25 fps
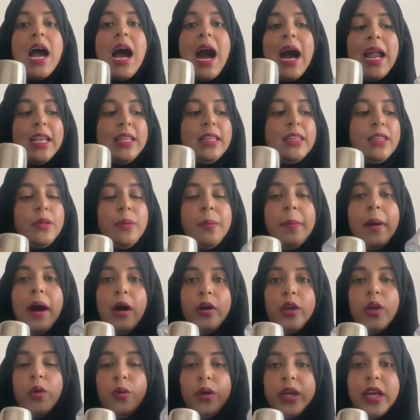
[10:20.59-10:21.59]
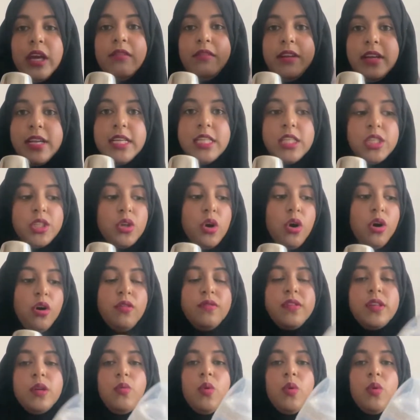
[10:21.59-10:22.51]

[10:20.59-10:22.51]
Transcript: and the powder will get really dissolved.